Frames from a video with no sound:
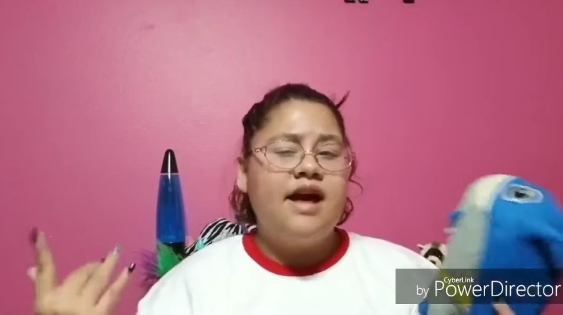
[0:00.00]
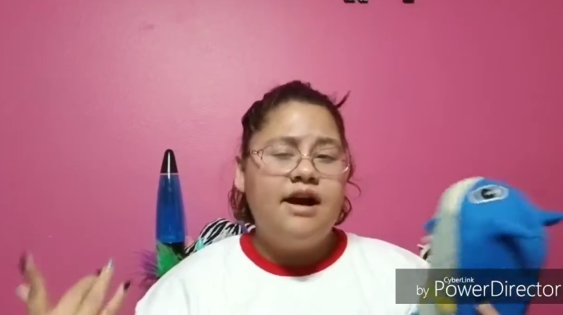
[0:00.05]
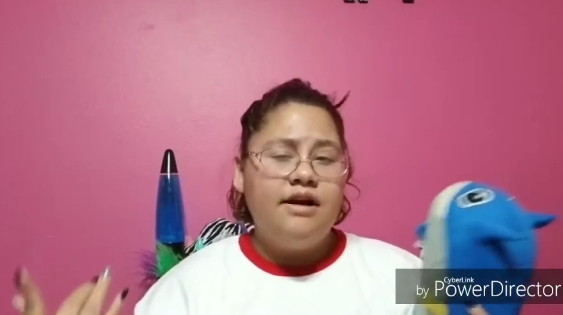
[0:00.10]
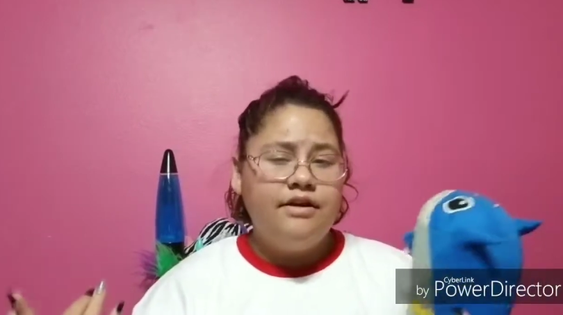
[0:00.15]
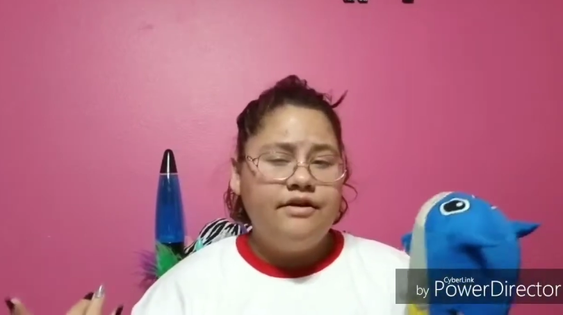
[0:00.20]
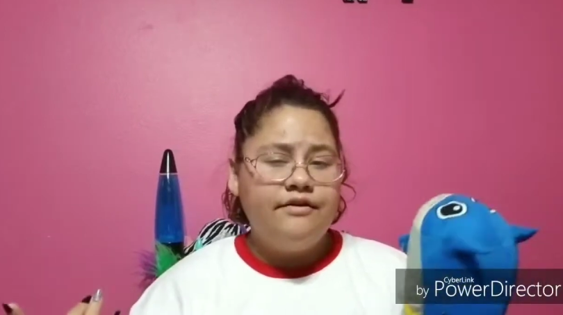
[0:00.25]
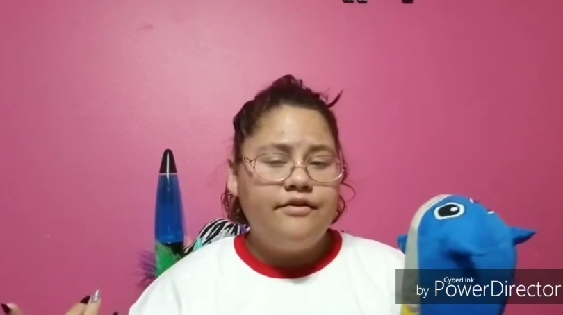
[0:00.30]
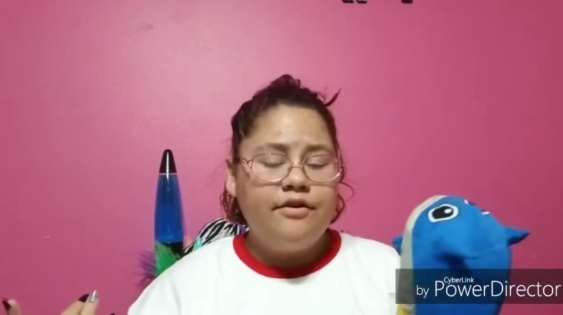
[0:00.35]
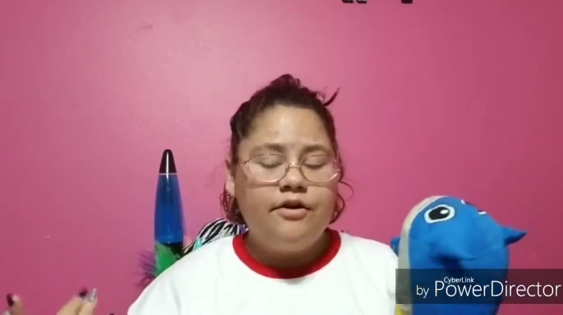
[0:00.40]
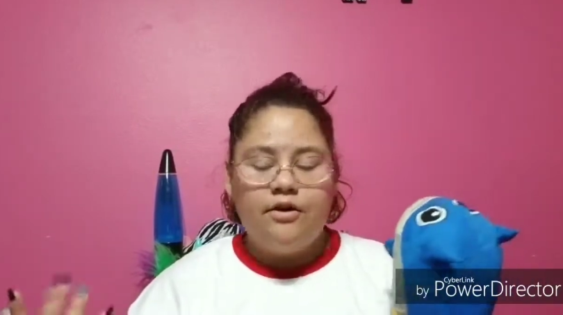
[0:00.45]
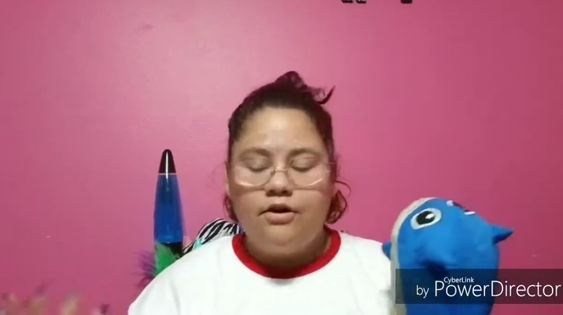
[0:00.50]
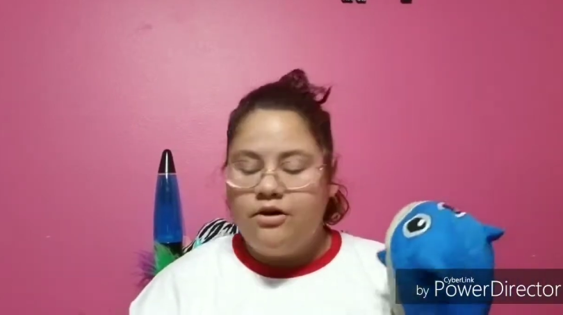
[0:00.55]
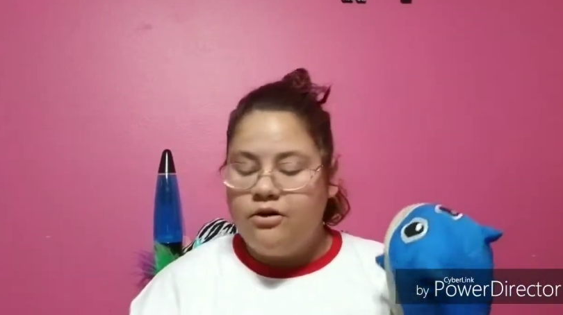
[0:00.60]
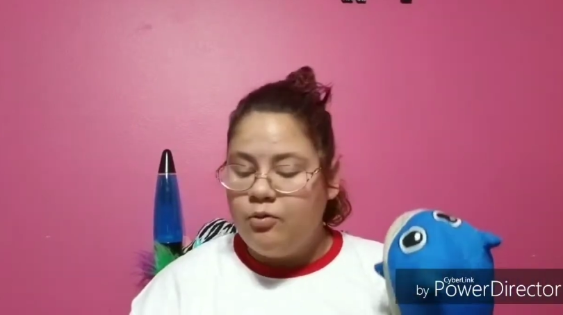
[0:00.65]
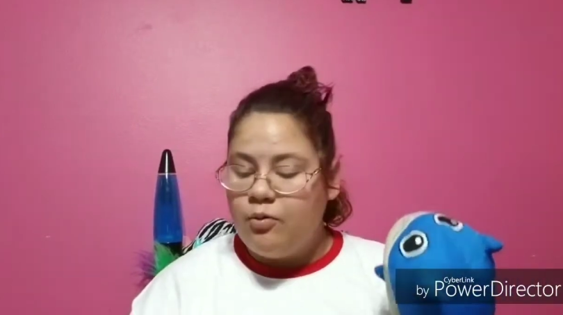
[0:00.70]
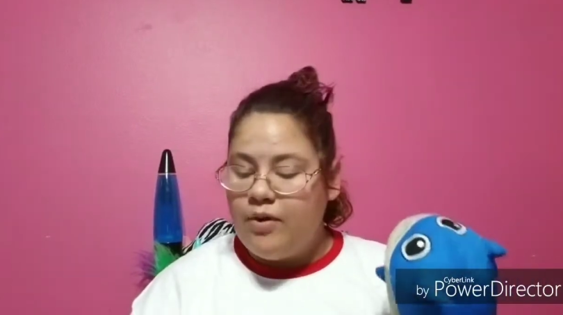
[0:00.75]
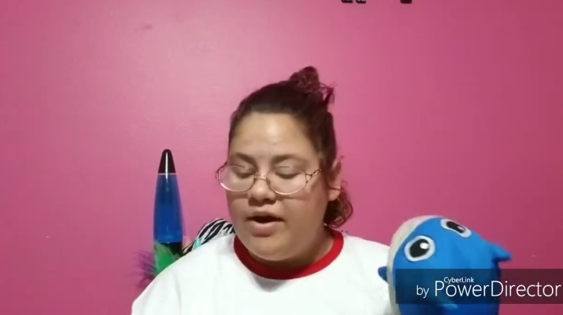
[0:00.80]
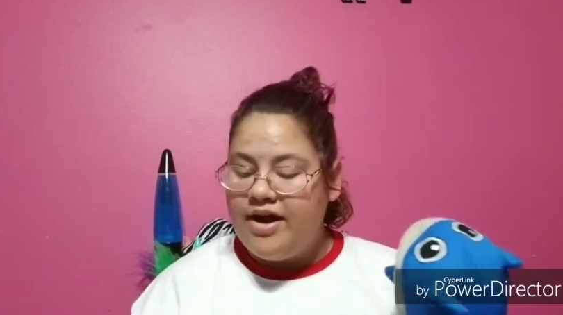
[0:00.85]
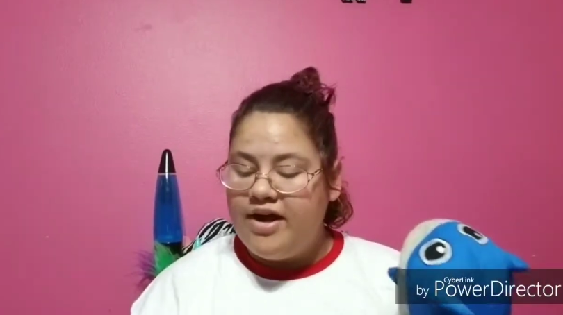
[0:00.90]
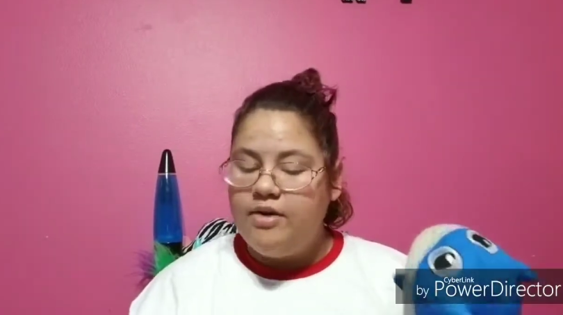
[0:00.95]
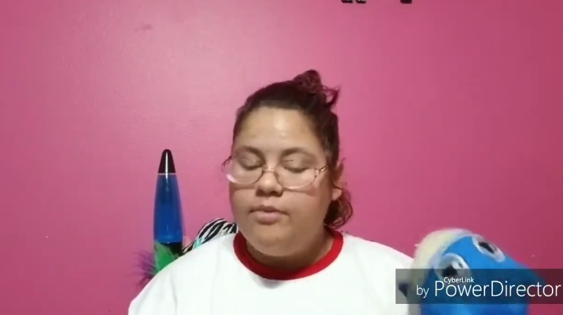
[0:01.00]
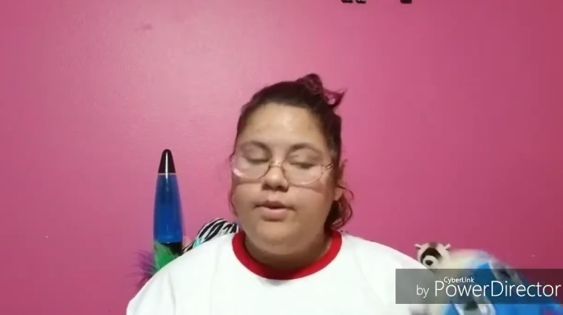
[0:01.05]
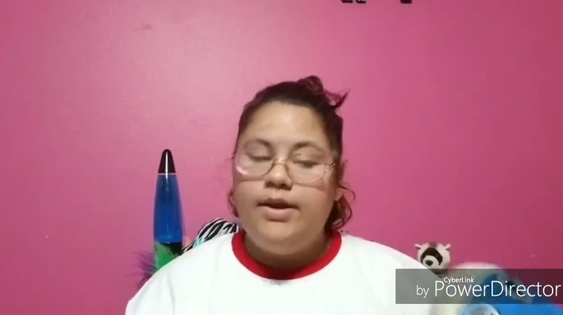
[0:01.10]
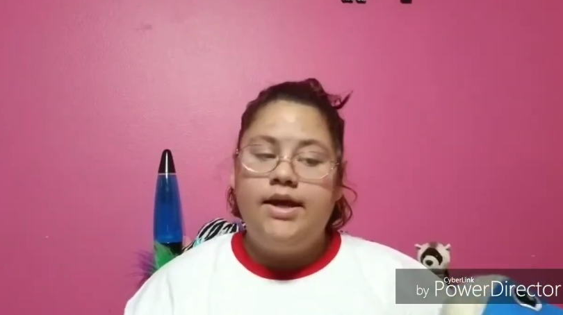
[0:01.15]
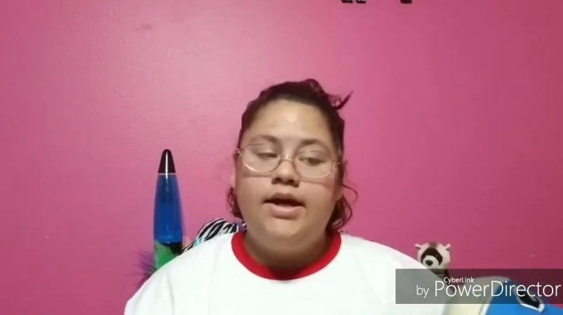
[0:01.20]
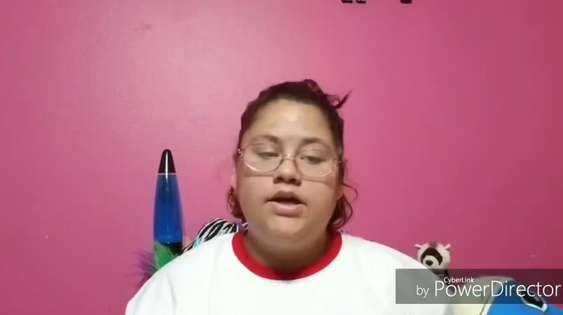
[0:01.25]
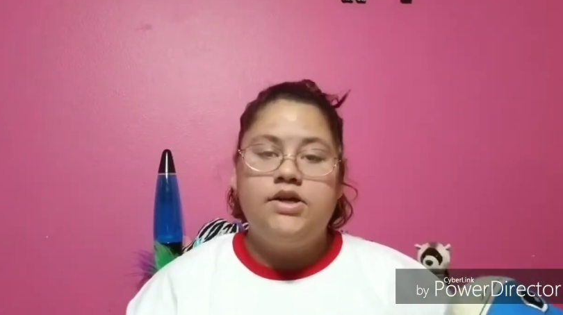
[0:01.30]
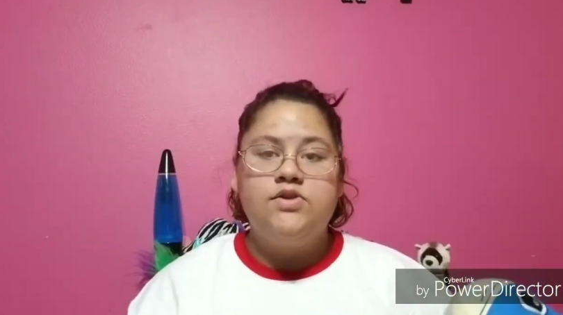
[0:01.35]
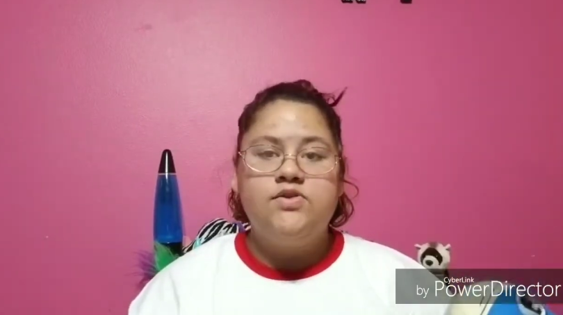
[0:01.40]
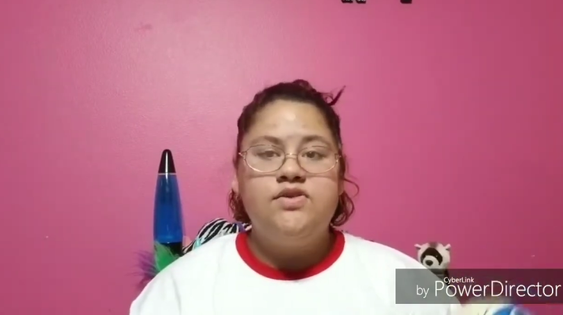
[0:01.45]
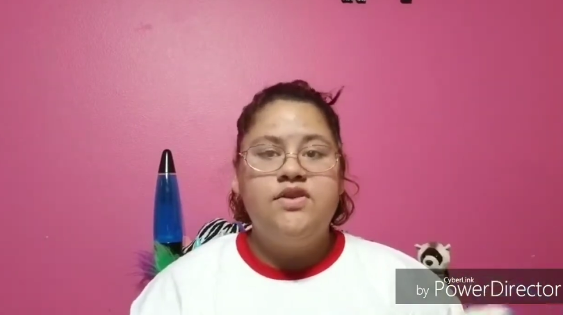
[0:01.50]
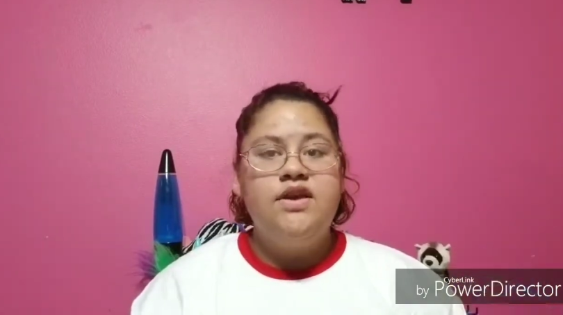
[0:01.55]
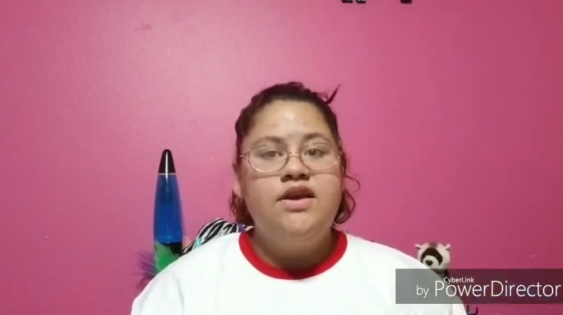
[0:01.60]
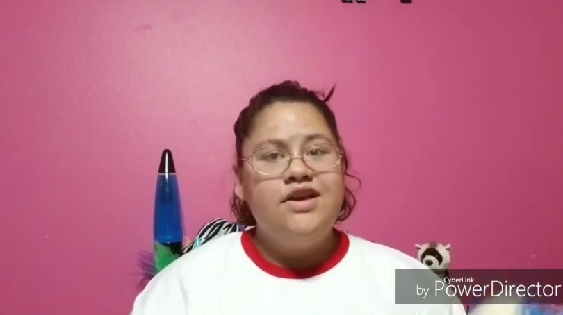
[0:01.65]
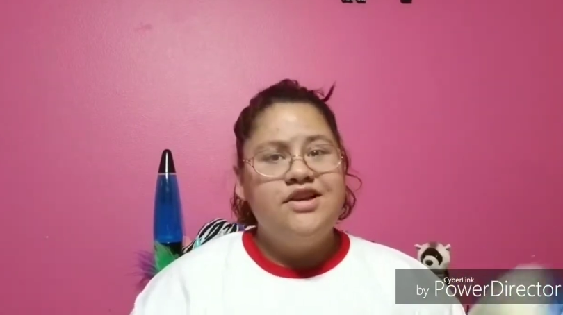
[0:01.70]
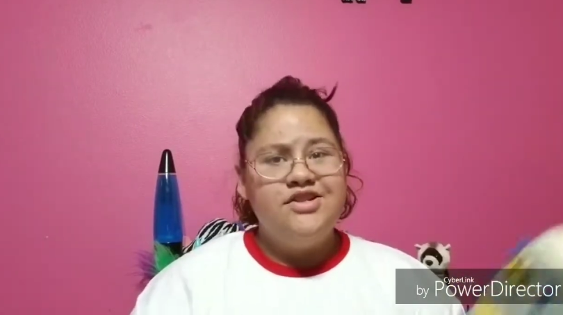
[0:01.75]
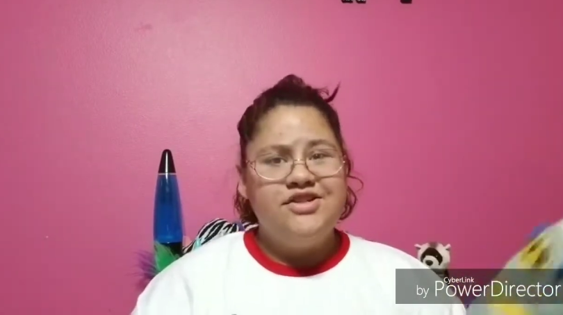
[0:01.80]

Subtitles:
out of her way because